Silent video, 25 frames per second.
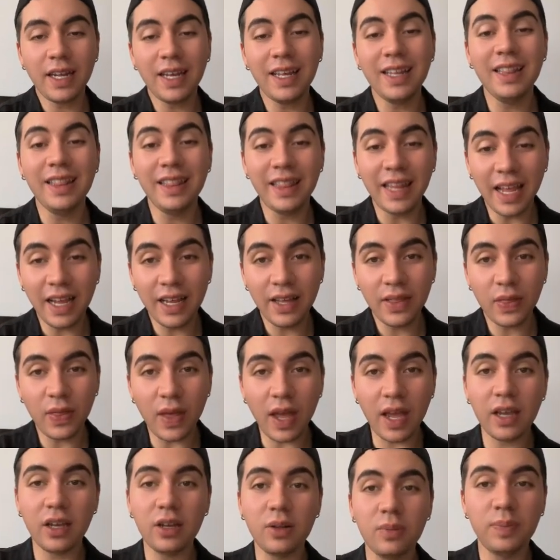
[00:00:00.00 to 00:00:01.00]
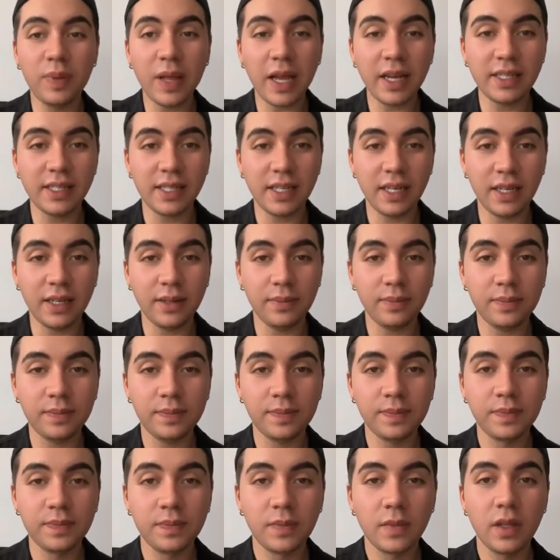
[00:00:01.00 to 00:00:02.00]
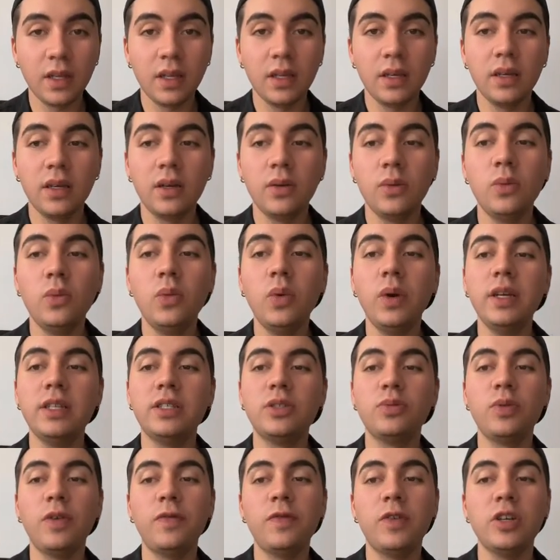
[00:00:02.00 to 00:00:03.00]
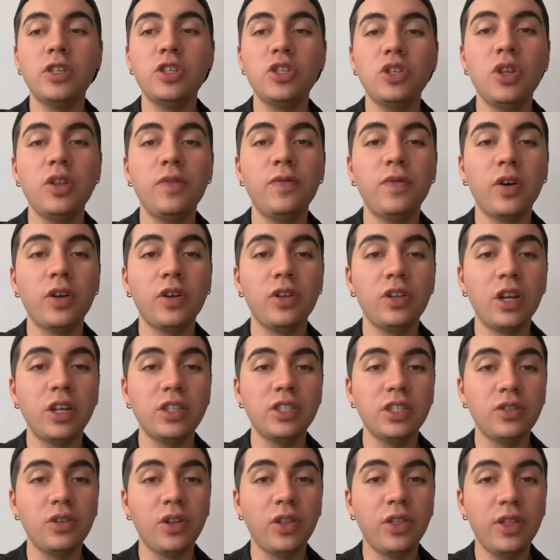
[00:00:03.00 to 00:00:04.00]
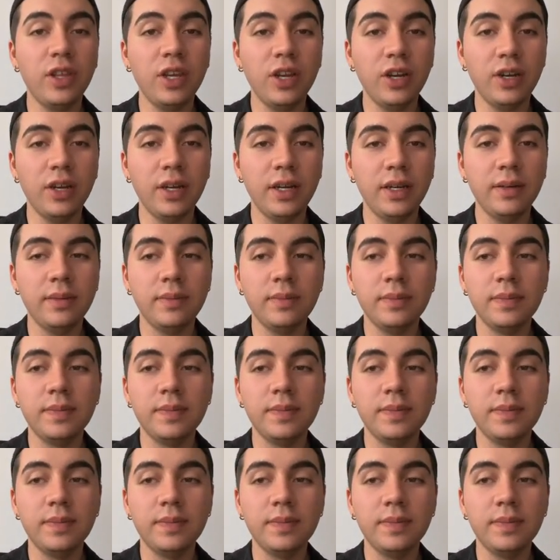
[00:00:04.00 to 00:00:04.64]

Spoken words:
in length and complexity, which refers to the phonological theory.